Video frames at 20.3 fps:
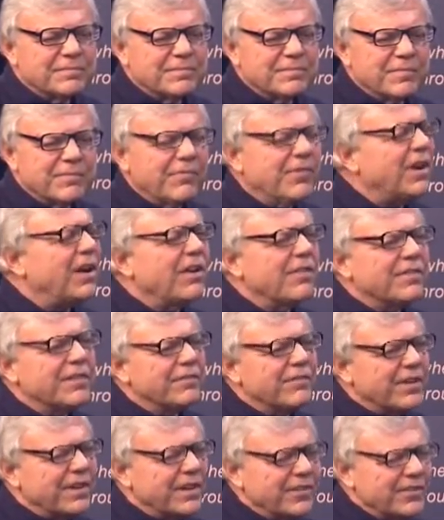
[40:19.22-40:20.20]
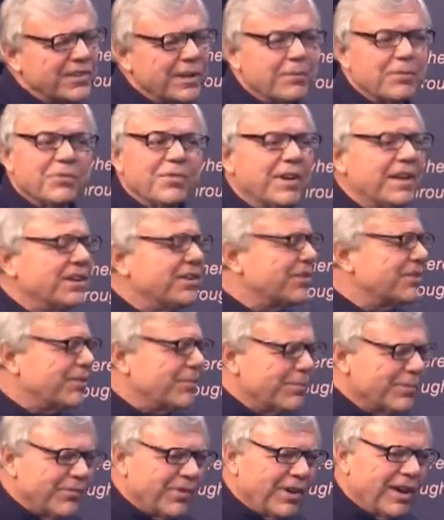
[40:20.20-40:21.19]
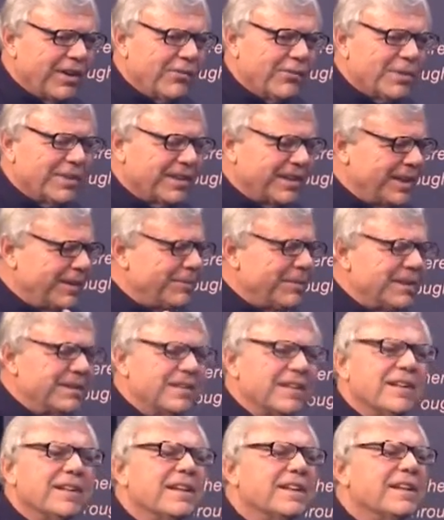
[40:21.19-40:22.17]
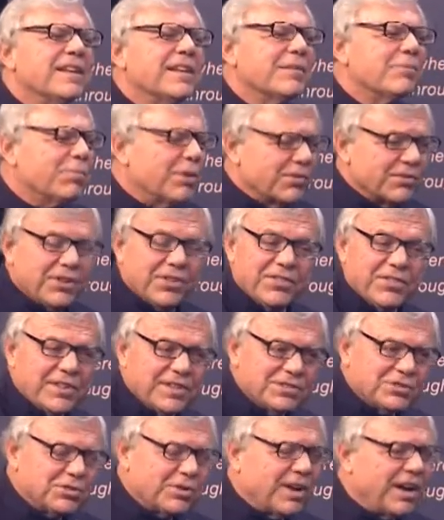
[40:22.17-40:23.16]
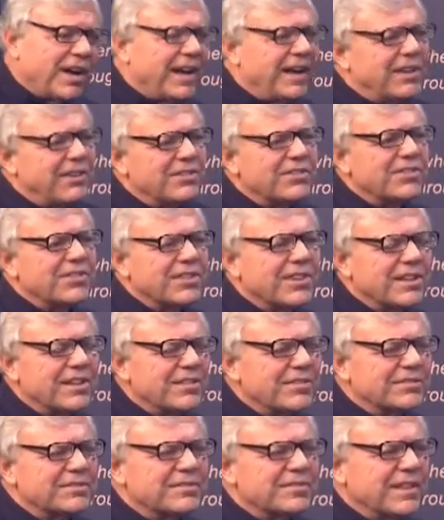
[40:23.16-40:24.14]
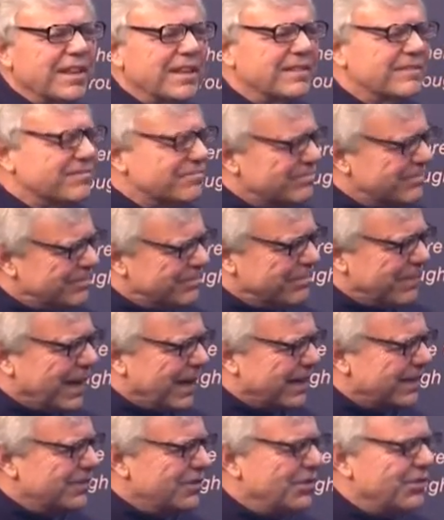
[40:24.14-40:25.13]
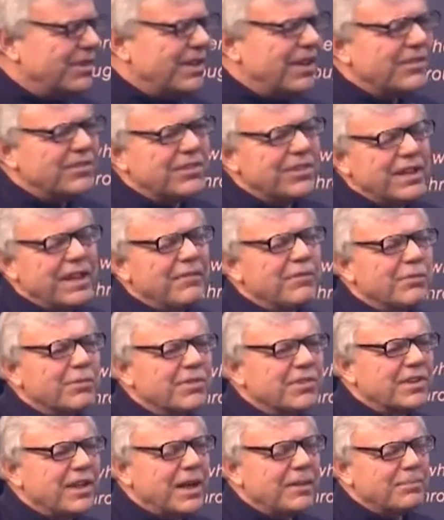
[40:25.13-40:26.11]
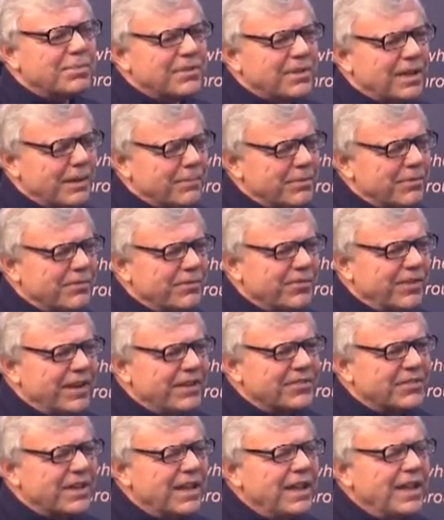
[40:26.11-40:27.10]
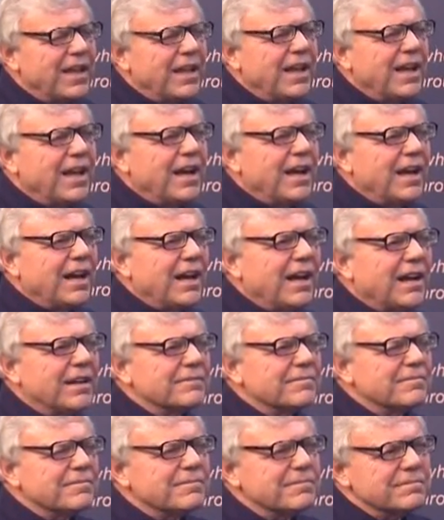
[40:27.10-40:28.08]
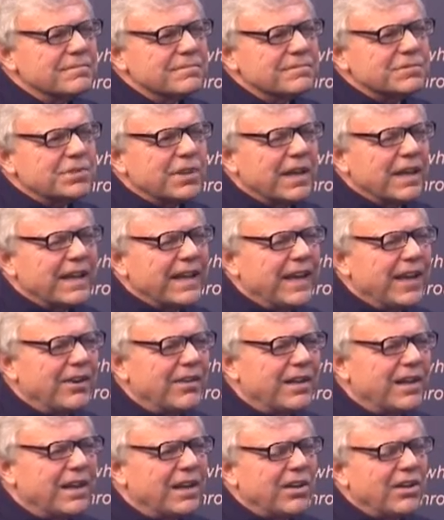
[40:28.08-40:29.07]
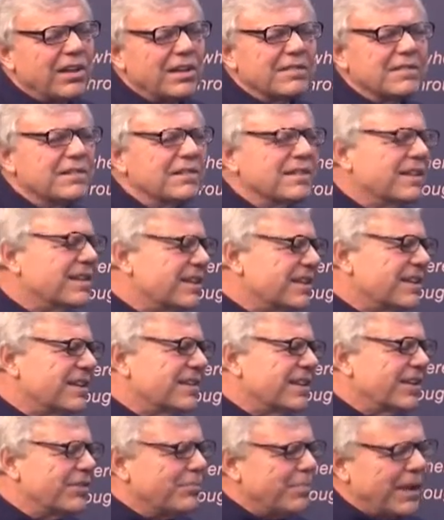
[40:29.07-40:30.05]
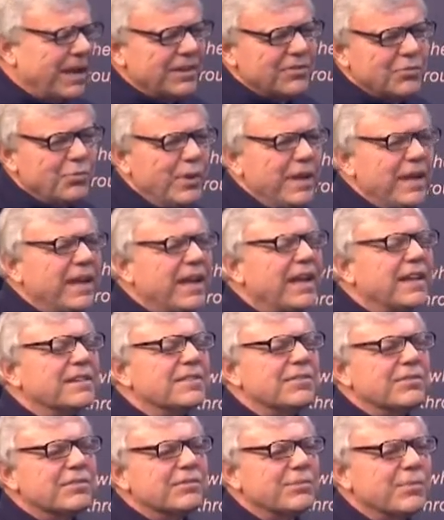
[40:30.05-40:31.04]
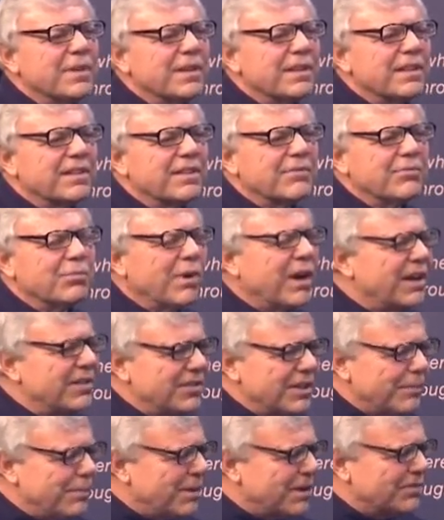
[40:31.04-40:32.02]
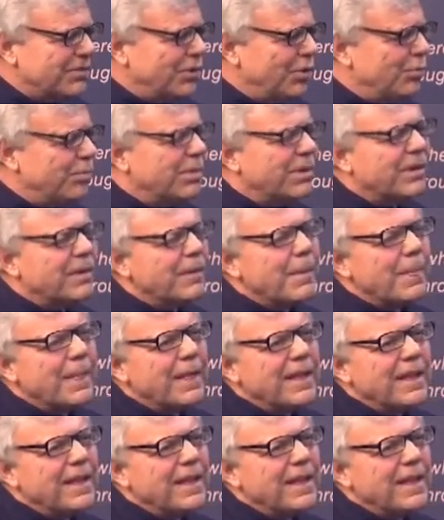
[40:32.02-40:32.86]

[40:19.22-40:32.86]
involved in various demonstrations, involved with him in protesting the trials uh, that back in 2011 stop, stop and frisk. Uh, try to carry that on uh, this past weekend with Rise Up October. Right.